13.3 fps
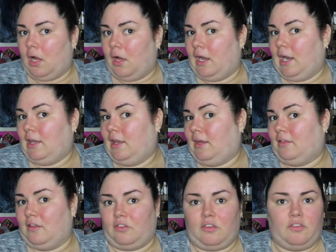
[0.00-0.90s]
And I like
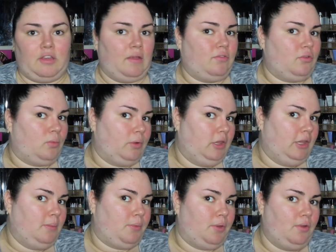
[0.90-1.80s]
this because it gives a
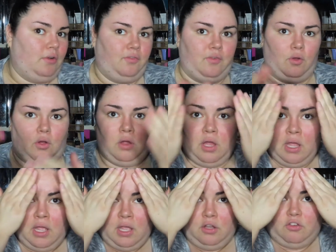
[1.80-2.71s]
really beautiful,
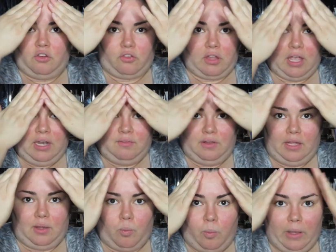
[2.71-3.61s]
just kind of
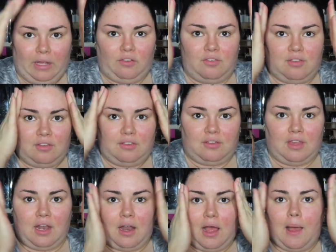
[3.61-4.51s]
like wakes the
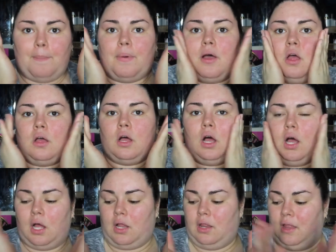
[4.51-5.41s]
skin up.
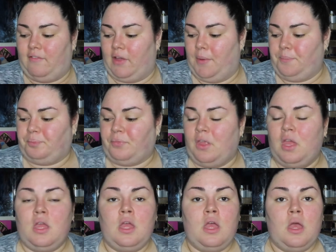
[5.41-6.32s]
Oh, love it.
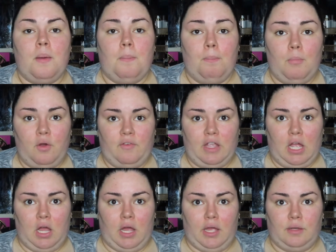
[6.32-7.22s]
Moving
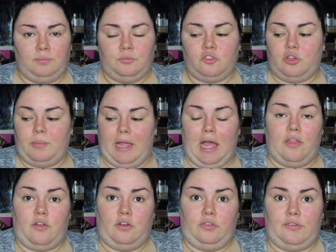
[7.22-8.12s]
on to my
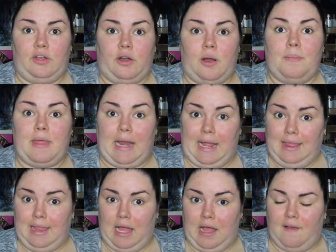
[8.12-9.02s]
other serum that I
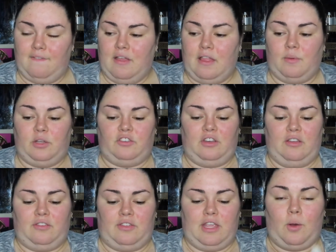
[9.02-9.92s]
love, which
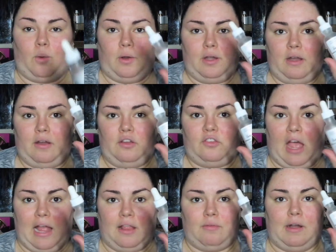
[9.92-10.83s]
is the Ordinary's
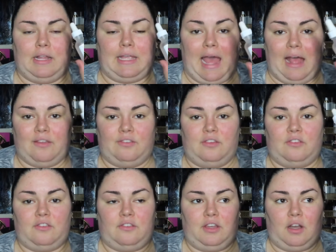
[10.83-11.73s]
Hyaluronic
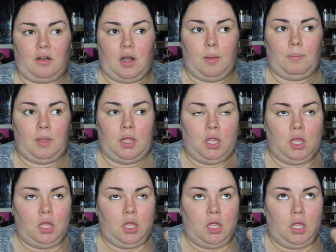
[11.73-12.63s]
Acid Serum.
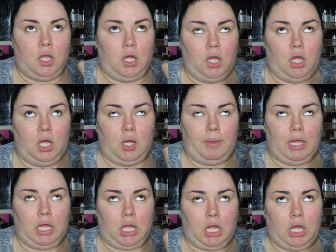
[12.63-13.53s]
Oh
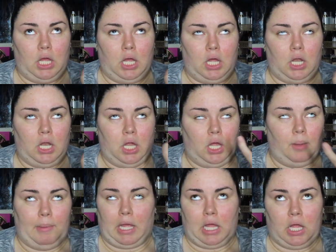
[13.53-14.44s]
my god.
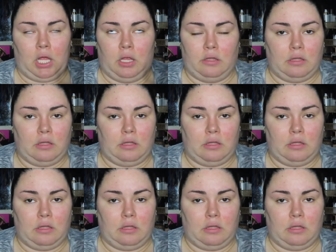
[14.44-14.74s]
Oh my god.